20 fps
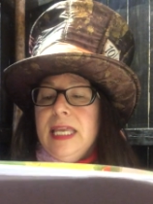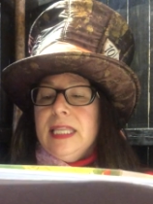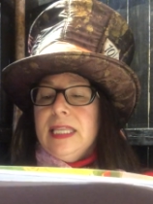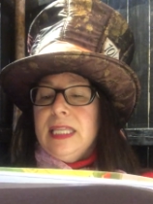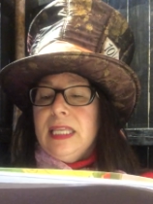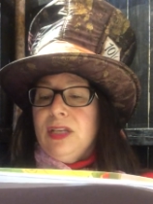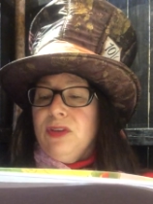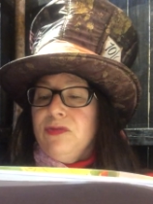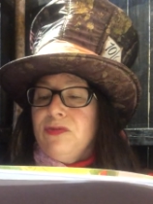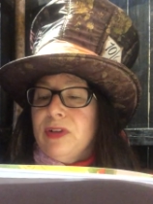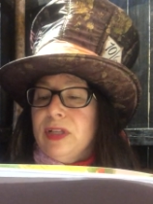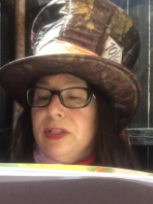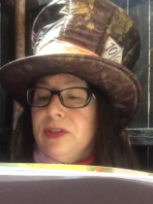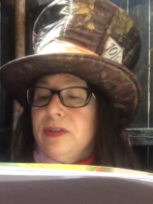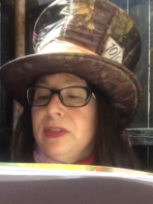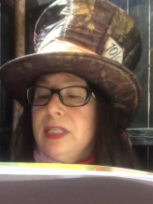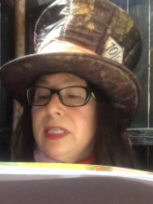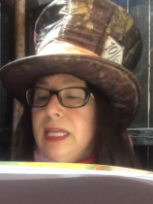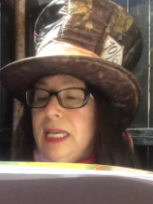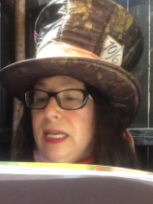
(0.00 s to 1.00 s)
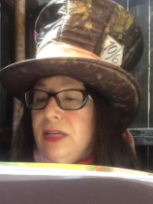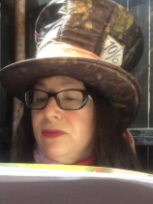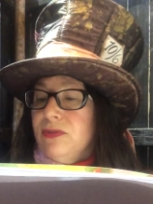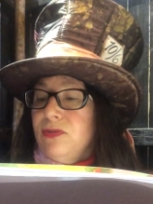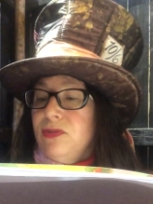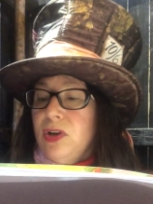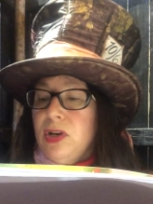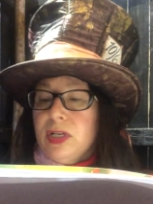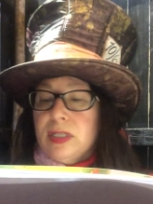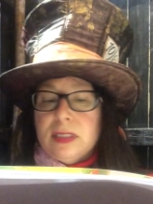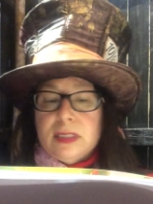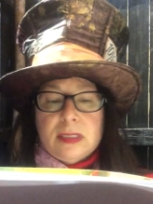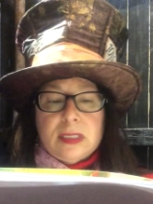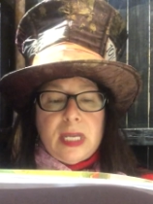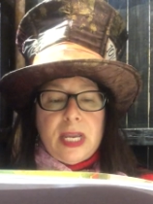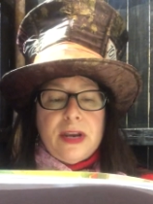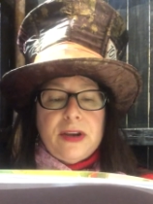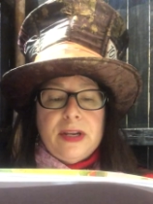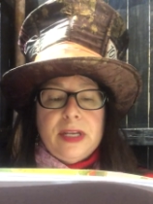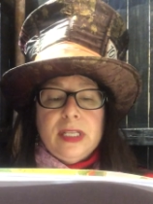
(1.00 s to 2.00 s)
Then followed the Knave of Hearts,
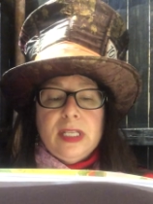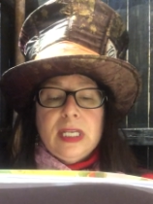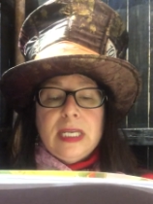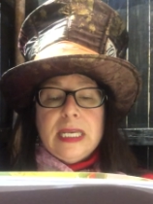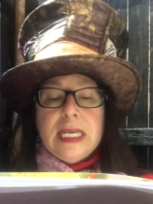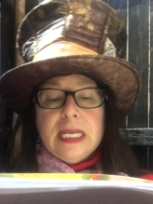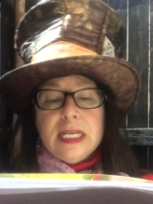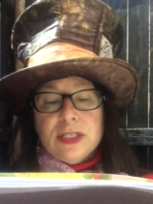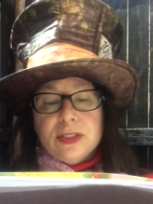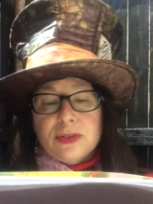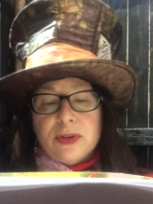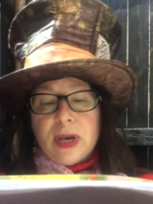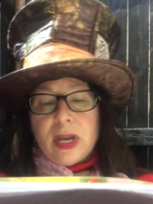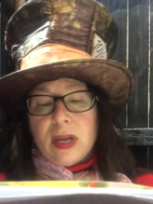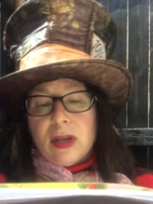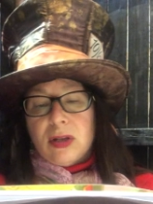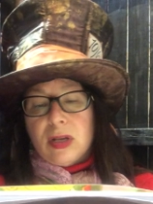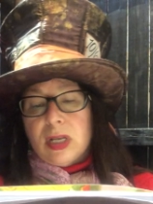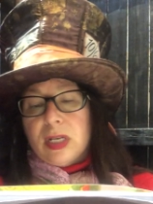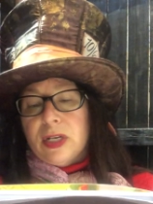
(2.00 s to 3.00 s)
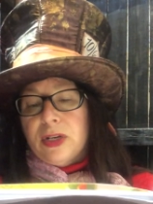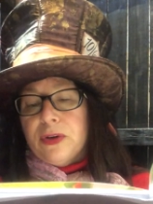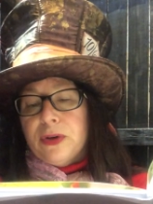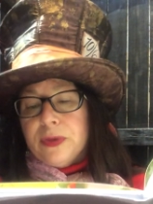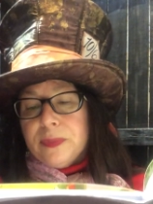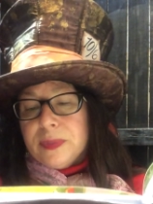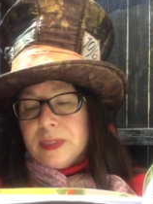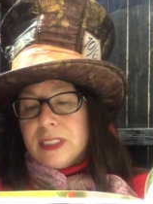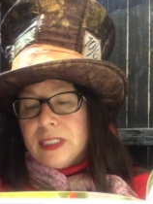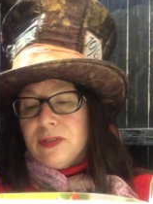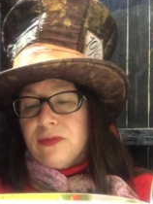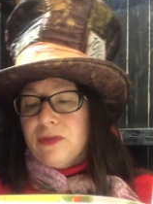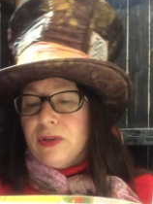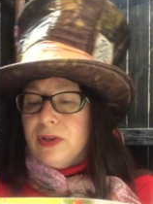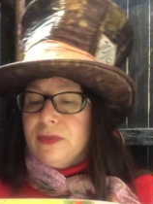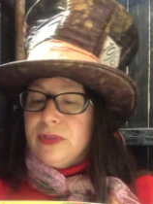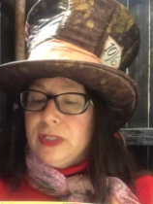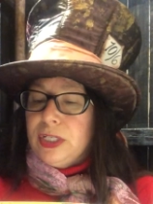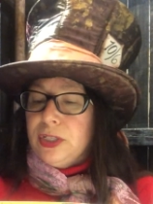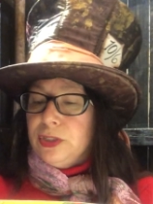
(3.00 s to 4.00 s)
carrying the king's crown on a crimson
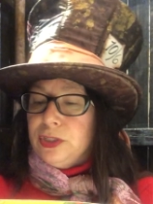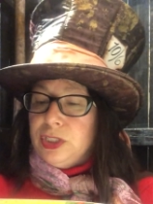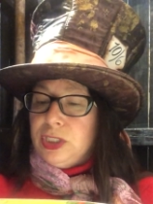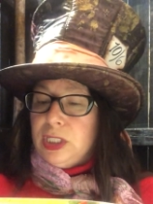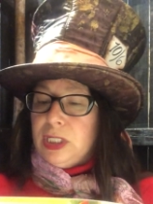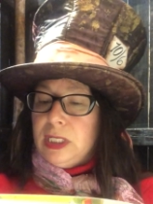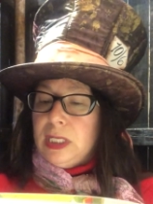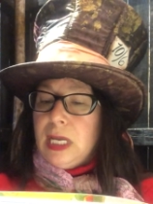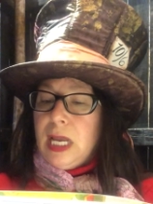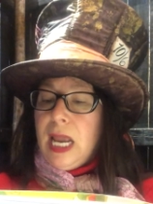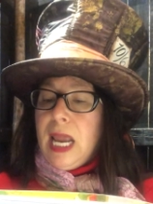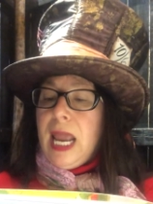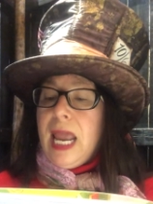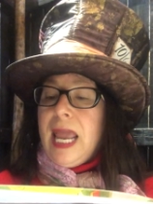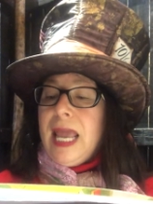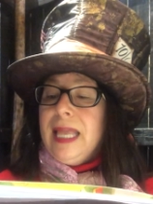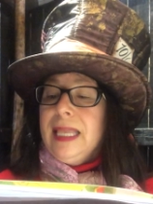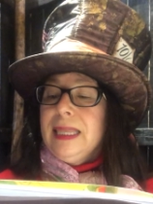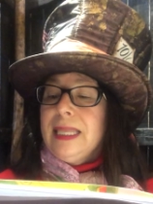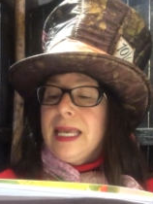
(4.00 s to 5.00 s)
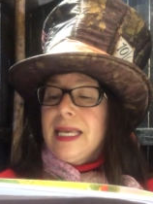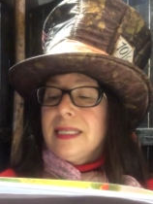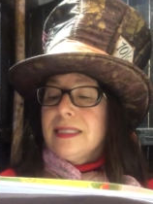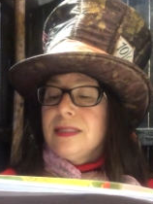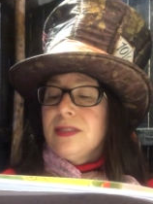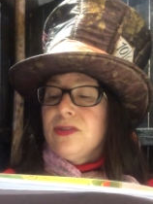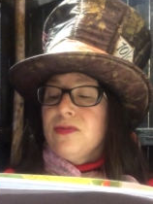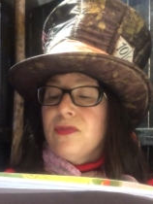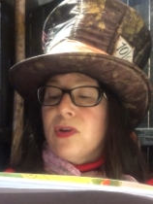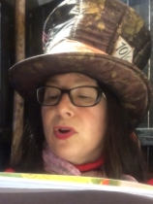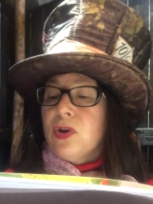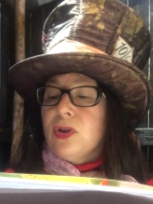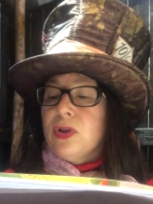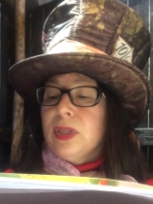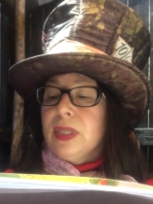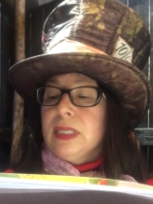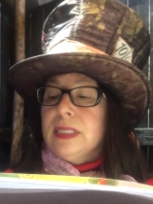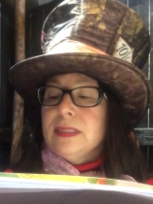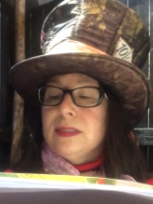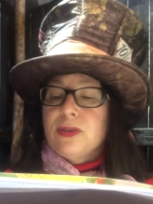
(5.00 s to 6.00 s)
velvet cushion. And last of all,
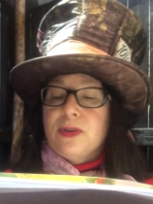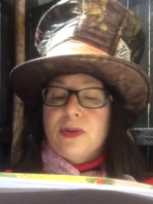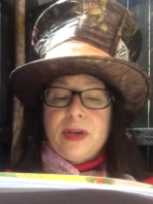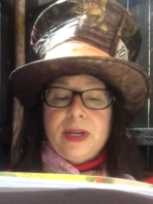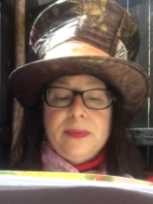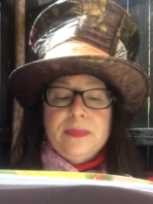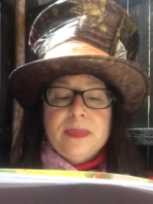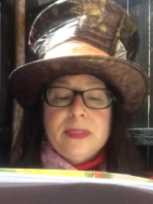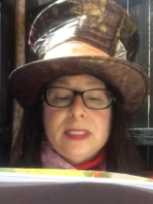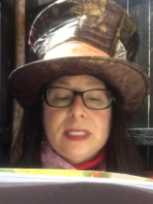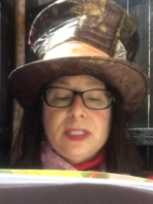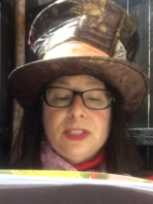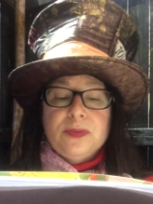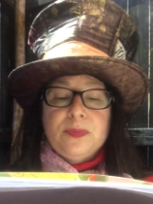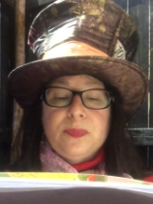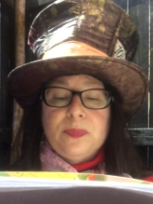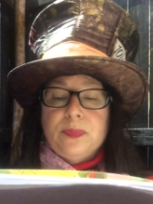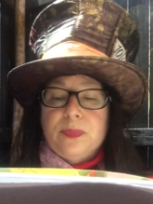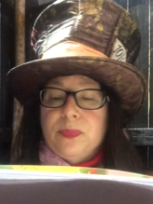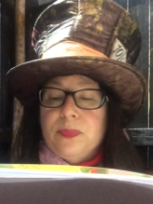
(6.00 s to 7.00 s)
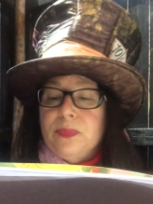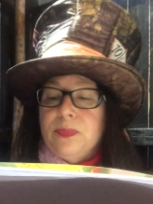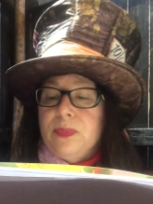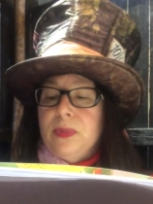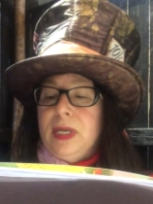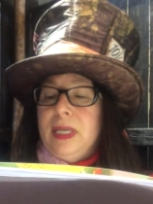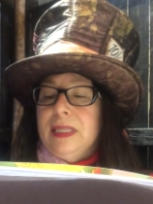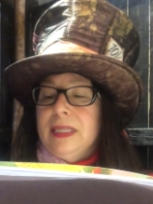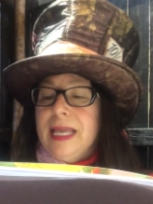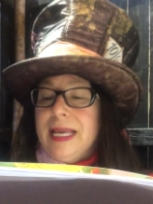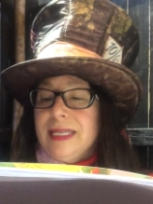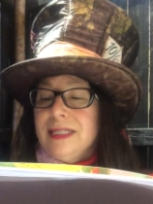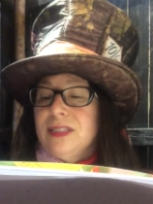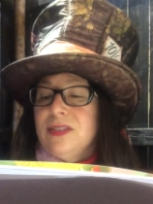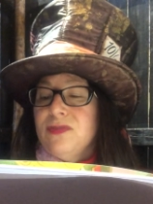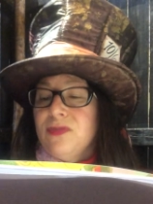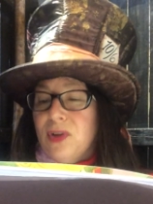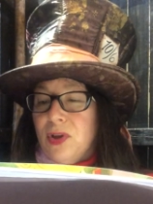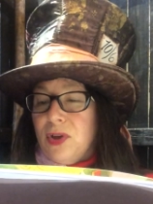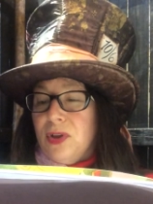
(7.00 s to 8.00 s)
this grand procession, and last
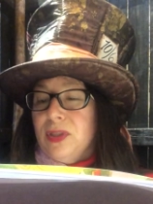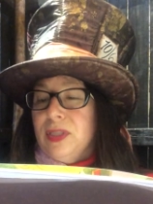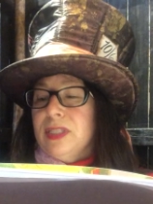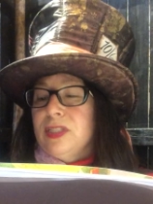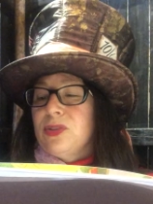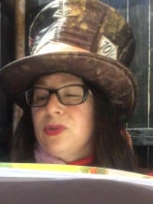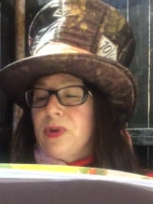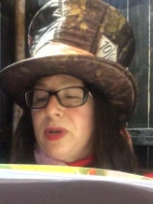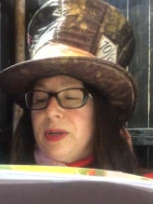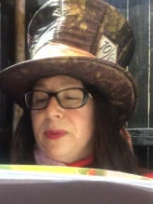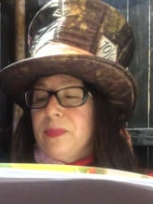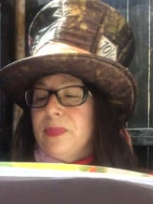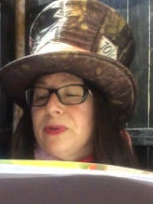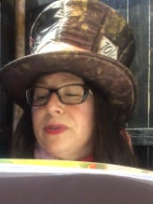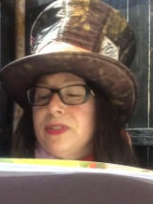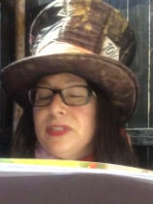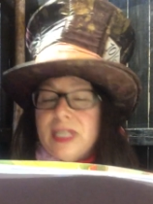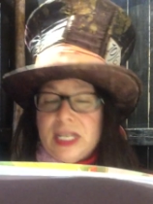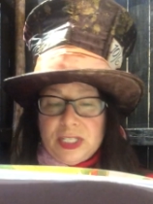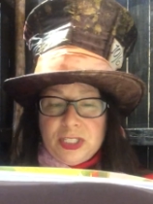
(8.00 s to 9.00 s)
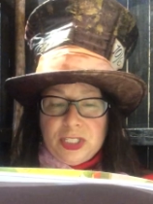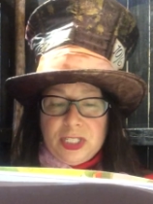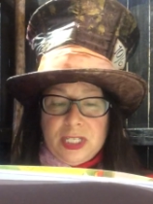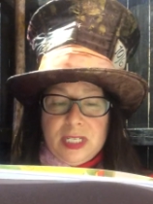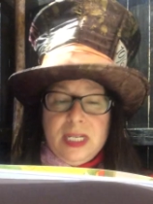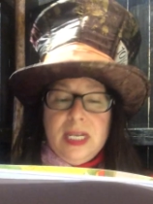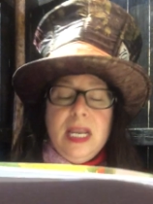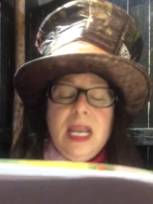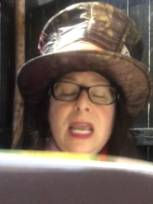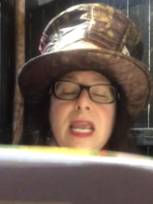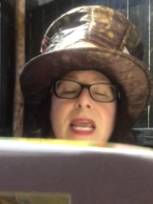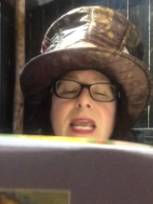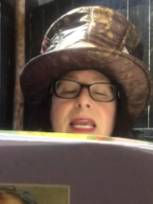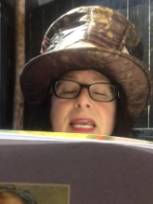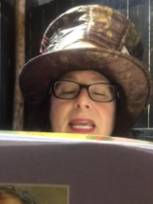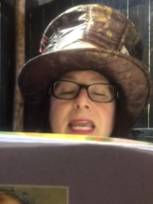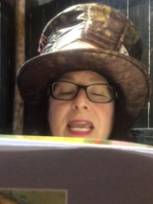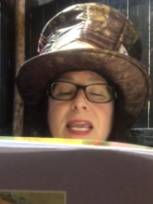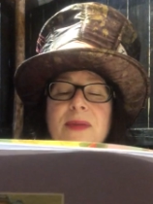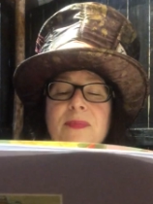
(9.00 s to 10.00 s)
of all, this grand procession
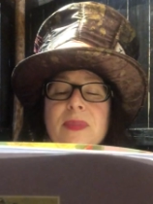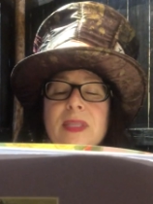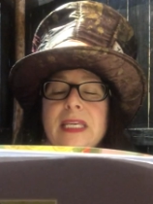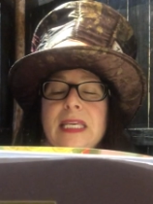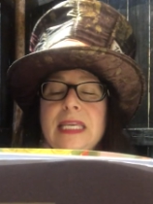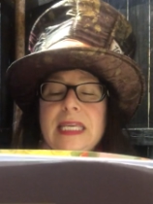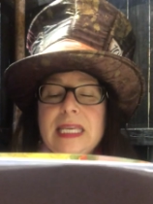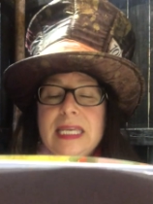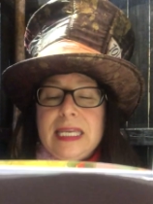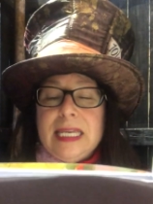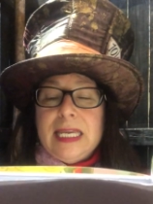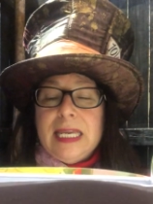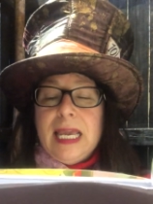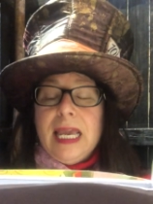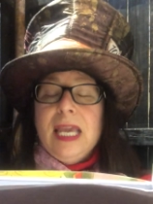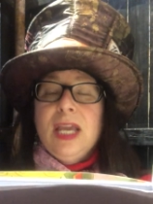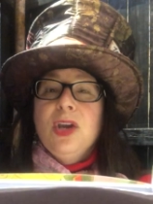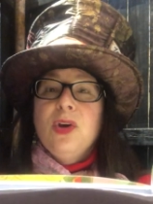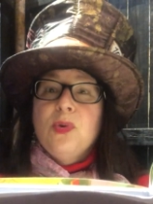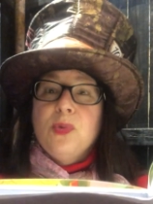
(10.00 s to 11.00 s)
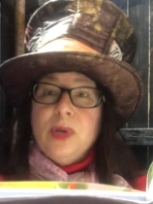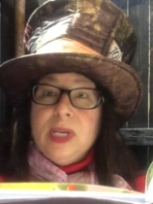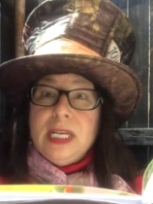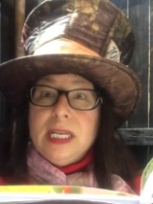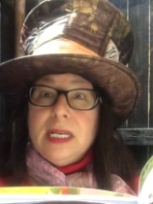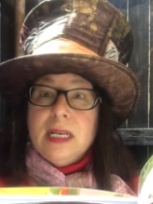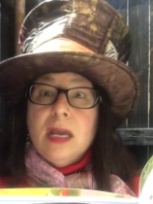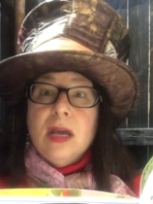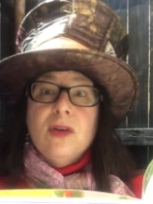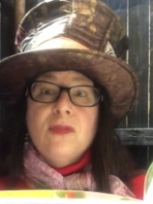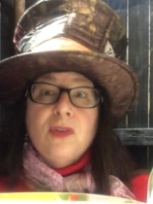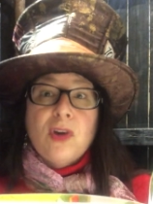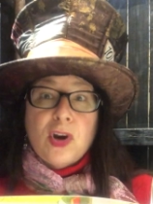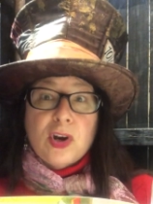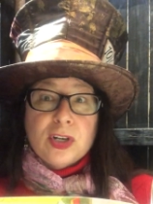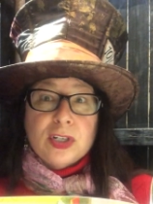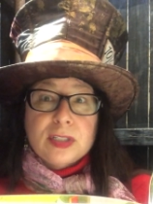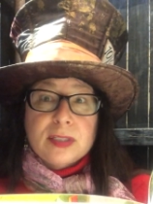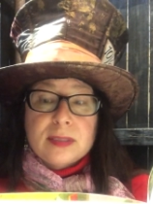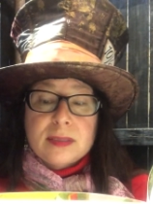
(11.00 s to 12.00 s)
came the King and Queen of
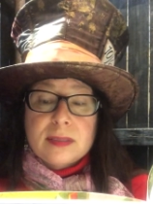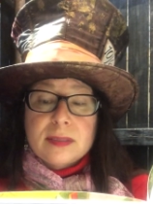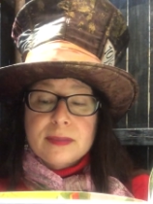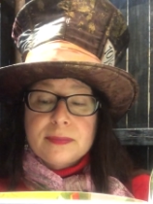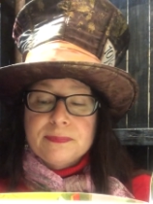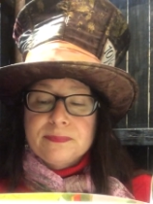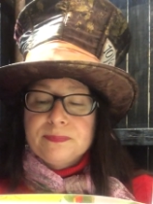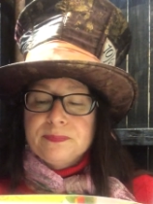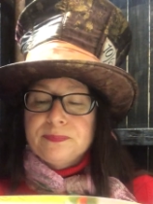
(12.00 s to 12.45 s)
Hearts.